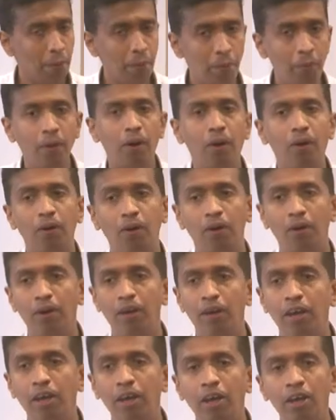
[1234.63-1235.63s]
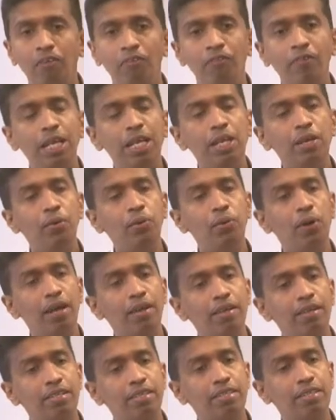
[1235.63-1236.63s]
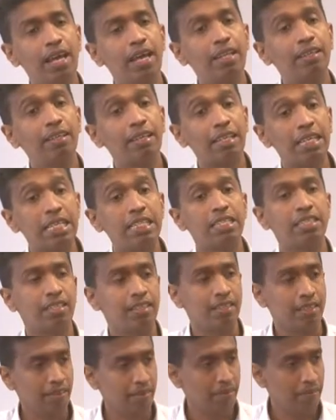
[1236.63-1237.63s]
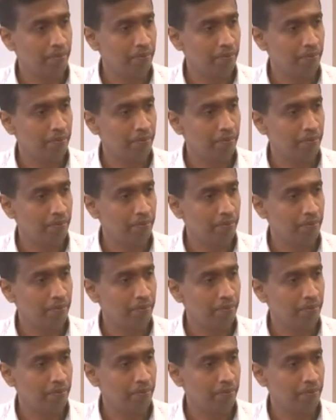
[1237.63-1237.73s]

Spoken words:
No, we need to understand the reason